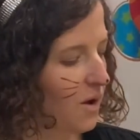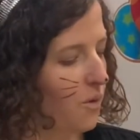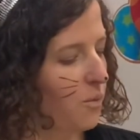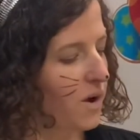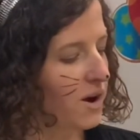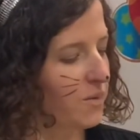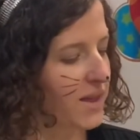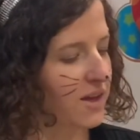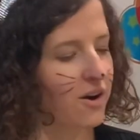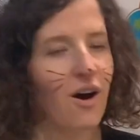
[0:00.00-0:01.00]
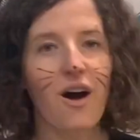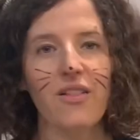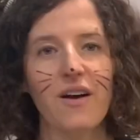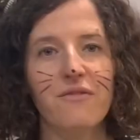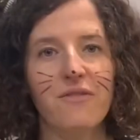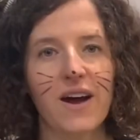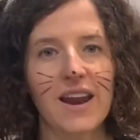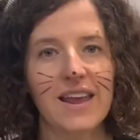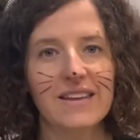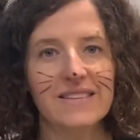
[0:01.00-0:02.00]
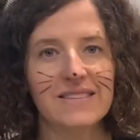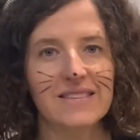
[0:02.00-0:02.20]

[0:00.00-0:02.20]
What do we call a funny